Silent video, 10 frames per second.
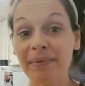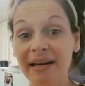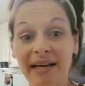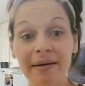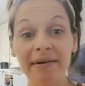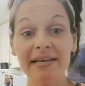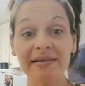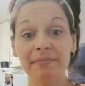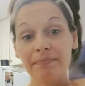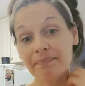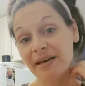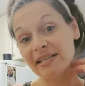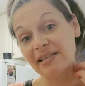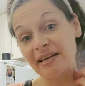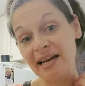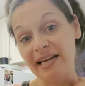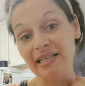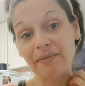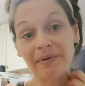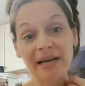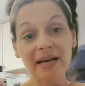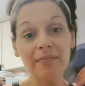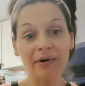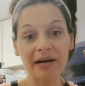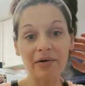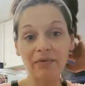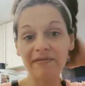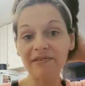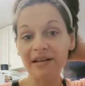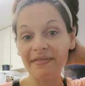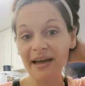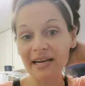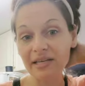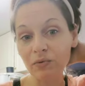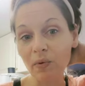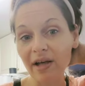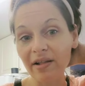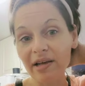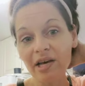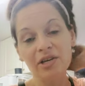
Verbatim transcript: Banana make, makes a nice banana bread and we've done that as well.